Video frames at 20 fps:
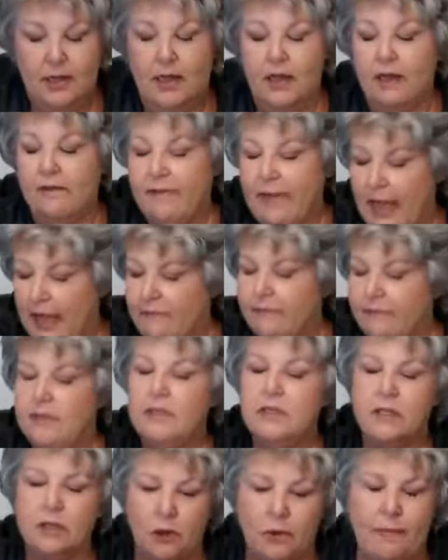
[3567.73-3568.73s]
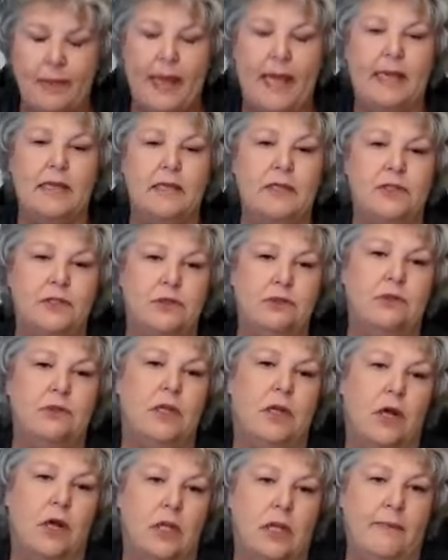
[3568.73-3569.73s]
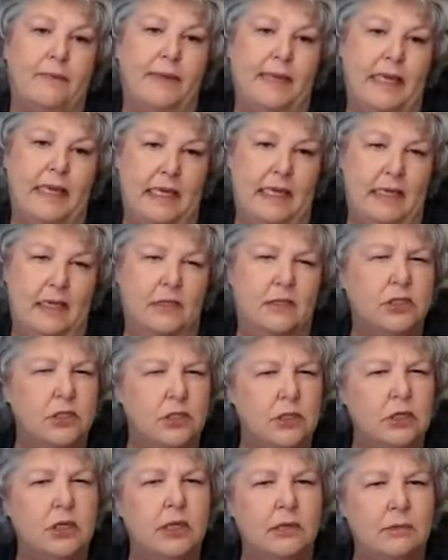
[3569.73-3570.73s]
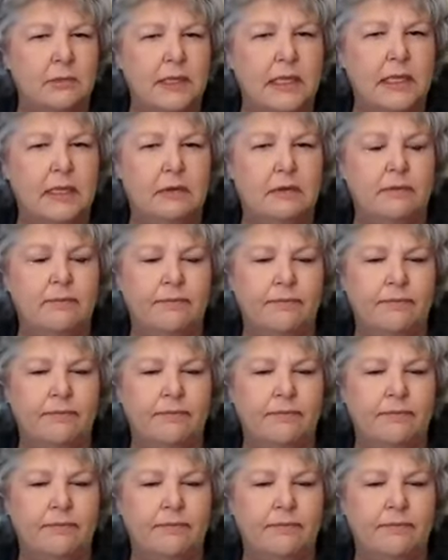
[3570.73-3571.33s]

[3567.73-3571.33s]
of having to go back and tune it all up again. Do you know what I mean?